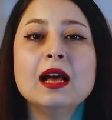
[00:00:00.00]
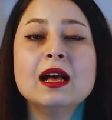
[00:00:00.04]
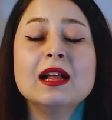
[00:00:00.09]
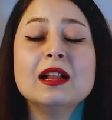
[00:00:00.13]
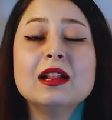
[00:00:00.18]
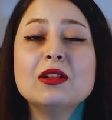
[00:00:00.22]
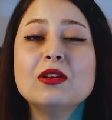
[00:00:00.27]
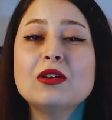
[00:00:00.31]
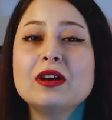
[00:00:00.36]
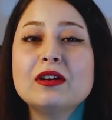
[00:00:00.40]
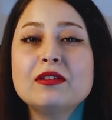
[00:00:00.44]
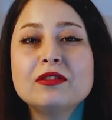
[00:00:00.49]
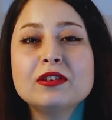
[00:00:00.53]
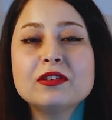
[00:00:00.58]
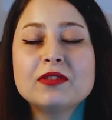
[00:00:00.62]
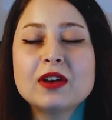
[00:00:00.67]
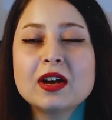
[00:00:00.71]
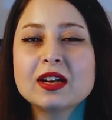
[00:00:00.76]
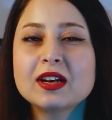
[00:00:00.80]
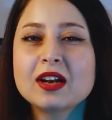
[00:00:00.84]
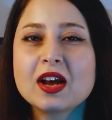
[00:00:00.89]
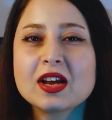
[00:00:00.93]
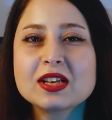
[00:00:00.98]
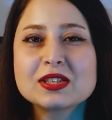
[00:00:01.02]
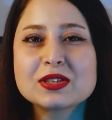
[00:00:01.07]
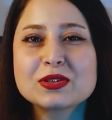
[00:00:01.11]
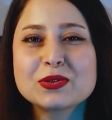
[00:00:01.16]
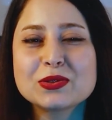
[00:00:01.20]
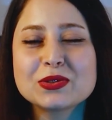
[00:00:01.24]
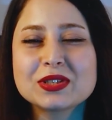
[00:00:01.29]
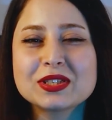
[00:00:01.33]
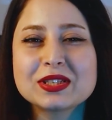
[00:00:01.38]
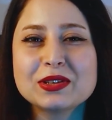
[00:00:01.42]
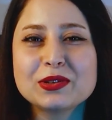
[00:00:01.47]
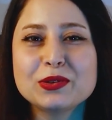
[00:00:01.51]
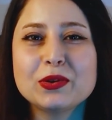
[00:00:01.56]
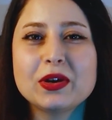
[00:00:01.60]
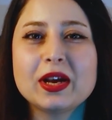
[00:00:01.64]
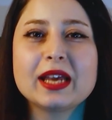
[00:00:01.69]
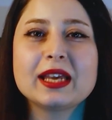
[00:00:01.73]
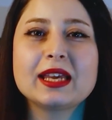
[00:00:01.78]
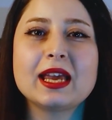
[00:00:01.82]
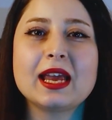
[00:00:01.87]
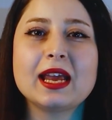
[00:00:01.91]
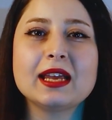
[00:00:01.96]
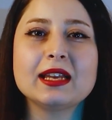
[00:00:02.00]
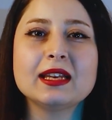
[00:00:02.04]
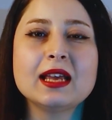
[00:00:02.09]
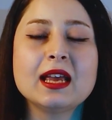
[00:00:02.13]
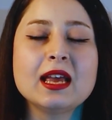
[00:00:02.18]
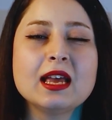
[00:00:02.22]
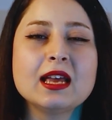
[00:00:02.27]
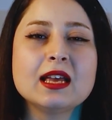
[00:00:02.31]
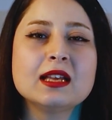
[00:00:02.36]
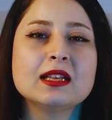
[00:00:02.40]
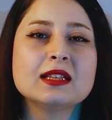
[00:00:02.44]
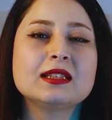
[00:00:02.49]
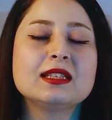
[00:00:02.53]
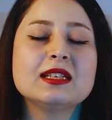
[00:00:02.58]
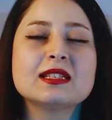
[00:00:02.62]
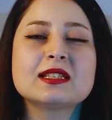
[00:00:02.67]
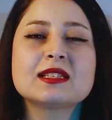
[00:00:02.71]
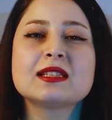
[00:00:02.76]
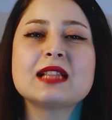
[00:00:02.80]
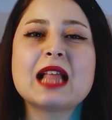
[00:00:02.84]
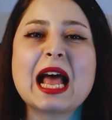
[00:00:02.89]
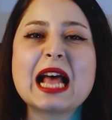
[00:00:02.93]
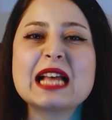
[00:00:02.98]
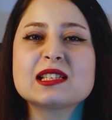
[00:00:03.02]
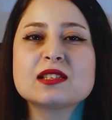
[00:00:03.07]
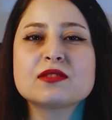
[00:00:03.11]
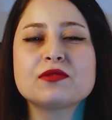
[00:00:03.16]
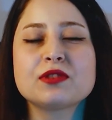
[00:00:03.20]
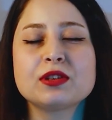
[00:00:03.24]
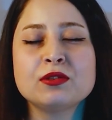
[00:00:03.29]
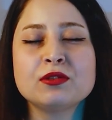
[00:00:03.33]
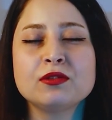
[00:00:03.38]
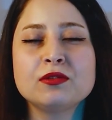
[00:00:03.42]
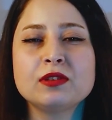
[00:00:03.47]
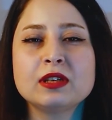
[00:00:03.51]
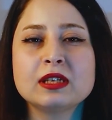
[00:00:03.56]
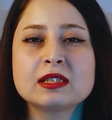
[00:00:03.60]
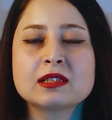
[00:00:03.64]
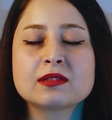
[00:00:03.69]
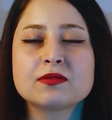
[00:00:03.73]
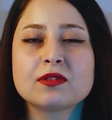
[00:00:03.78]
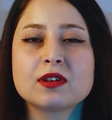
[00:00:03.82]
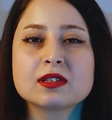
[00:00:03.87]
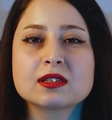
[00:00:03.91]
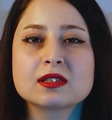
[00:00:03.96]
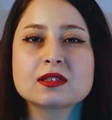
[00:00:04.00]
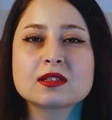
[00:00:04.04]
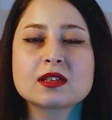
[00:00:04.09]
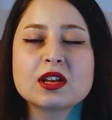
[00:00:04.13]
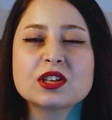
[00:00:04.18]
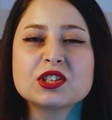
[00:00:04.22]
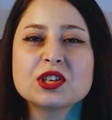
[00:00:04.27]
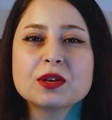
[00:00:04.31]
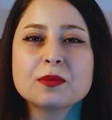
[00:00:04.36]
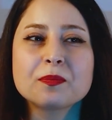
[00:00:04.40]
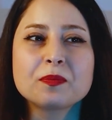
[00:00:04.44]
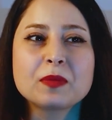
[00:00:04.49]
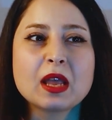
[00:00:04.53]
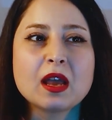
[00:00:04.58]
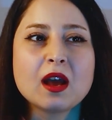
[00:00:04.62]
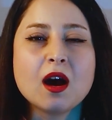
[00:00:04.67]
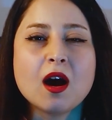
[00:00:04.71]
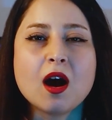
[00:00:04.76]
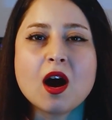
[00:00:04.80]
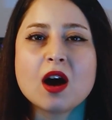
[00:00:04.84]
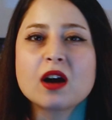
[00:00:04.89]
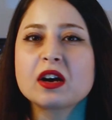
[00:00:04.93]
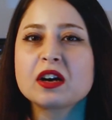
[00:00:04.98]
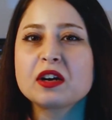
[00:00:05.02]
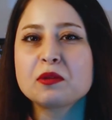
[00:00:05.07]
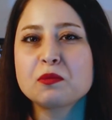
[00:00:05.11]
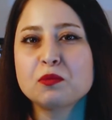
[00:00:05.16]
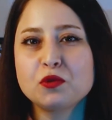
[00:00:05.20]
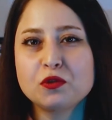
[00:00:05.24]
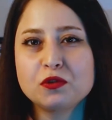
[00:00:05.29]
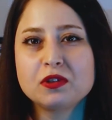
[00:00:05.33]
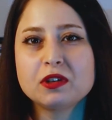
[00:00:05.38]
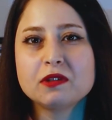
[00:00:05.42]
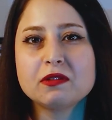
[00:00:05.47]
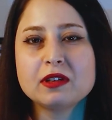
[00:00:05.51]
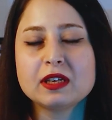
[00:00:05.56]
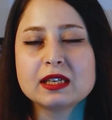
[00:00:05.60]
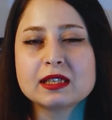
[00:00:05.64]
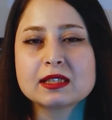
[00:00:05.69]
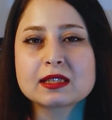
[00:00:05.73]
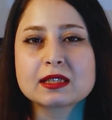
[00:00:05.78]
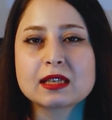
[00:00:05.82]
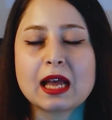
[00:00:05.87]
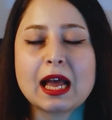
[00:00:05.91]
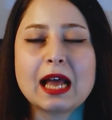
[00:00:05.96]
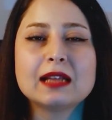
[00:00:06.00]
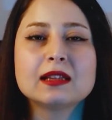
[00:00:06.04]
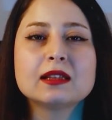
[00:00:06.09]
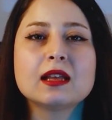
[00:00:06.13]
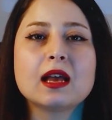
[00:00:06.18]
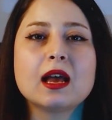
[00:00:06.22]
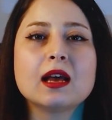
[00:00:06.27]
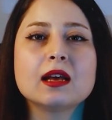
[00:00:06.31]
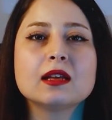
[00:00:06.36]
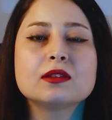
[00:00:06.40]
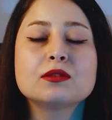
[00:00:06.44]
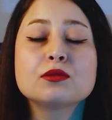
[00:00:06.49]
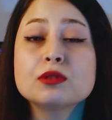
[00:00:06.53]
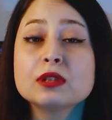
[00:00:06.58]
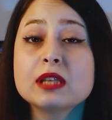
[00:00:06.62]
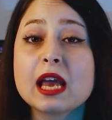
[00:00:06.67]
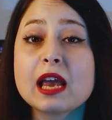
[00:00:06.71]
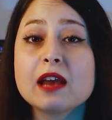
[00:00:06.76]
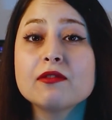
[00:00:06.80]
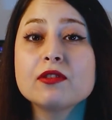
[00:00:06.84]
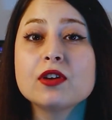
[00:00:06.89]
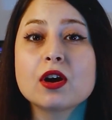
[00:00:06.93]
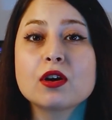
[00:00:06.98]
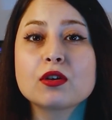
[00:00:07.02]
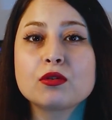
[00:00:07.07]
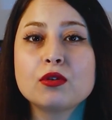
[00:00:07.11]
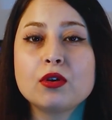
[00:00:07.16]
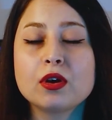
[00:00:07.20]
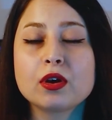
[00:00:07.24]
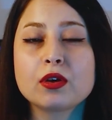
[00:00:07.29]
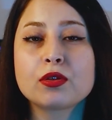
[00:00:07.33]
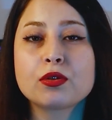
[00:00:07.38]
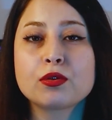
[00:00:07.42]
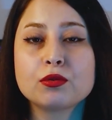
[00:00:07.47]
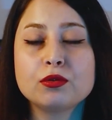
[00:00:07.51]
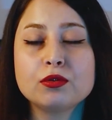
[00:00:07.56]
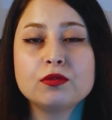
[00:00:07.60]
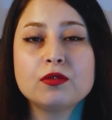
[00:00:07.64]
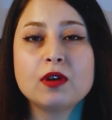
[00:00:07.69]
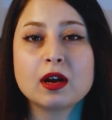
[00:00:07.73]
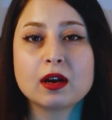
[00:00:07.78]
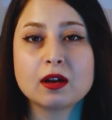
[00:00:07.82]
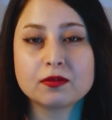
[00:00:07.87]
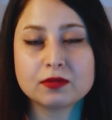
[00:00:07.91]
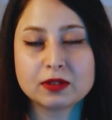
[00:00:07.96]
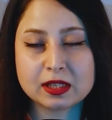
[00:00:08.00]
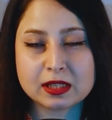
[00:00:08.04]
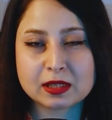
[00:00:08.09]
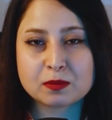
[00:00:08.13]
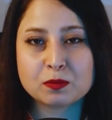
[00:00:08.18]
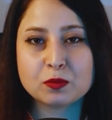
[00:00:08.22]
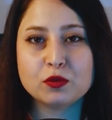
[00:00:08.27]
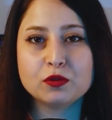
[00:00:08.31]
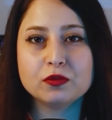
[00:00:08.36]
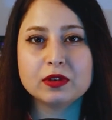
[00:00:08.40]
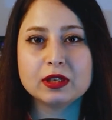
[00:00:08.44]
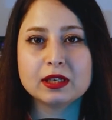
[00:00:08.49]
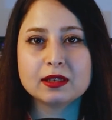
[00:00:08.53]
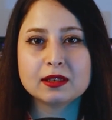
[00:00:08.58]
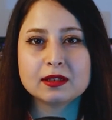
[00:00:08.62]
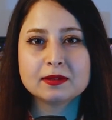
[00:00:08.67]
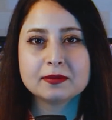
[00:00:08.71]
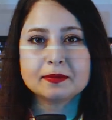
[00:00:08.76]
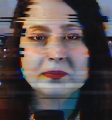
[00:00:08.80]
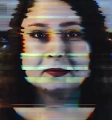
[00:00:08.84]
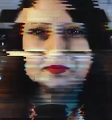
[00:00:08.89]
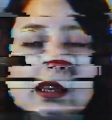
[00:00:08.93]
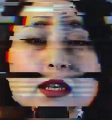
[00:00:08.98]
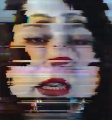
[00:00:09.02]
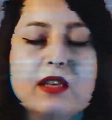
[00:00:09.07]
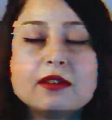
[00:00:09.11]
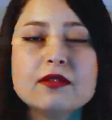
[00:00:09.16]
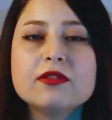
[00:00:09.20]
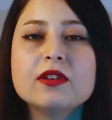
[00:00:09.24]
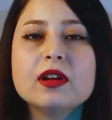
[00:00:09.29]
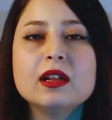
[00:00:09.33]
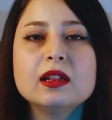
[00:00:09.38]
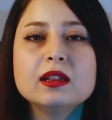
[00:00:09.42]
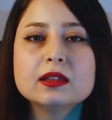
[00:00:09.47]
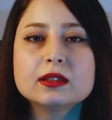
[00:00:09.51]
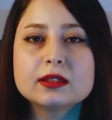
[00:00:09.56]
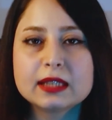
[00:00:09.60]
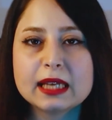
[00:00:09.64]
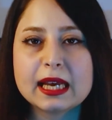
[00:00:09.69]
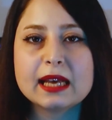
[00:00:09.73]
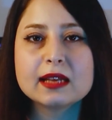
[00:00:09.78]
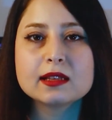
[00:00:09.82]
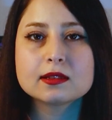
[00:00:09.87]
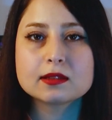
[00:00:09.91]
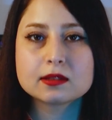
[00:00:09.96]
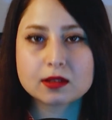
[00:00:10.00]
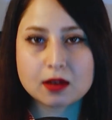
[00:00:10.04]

Hello everyone, nice to see you again. This last few weeks was such a horror movie weeks and uh, today we are going through one of these movie. Evil Dead